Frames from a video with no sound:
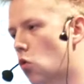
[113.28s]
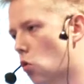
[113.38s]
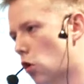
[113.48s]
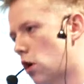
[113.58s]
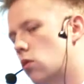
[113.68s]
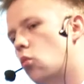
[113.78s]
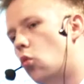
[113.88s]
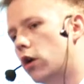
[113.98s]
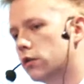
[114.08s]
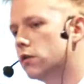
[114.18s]
or
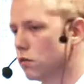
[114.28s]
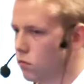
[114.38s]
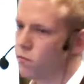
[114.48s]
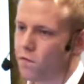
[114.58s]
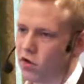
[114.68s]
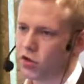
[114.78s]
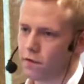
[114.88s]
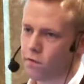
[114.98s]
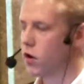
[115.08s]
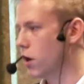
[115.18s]
one free
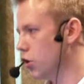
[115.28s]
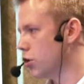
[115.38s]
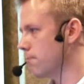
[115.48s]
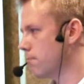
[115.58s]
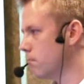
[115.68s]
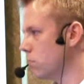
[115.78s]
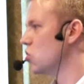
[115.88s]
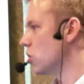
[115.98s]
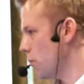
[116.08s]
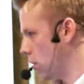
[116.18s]
seat for each.
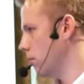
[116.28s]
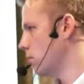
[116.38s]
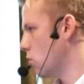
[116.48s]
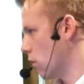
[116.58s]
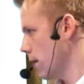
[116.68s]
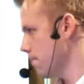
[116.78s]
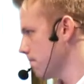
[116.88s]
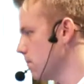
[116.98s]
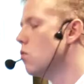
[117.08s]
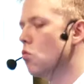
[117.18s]
Simple, right?
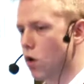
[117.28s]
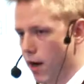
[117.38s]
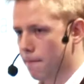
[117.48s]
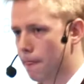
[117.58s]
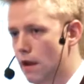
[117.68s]
Right.